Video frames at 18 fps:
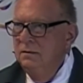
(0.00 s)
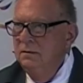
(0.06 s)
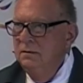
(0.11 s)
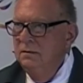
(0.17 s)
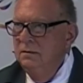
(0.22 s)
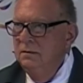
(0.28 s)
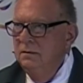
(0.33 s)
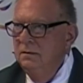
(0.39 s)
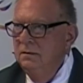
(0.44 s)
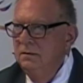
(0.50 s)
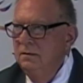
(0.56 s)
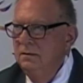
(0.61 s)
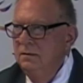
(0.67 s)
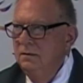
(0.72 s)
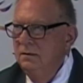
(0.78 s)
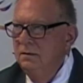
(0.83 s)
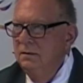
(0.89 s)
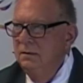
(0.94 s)

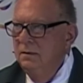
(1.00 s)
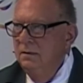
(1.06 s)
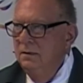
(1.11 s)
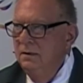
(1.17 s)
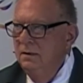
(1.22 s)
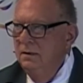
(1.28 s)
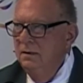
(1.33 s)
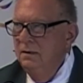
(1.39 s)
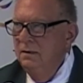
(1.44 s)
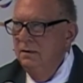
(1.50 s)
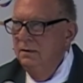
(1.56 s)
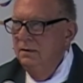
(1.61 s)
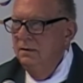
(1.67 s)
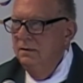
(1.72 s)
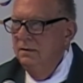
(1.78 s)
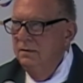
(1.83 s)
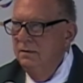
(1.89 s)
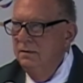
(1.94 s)

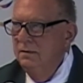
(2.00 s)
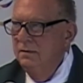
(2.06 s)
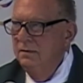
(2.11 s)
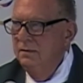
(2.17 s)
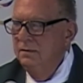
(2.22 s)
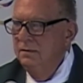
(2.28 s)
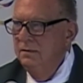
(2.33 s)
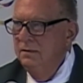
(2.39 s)
No one is speaking in this clip.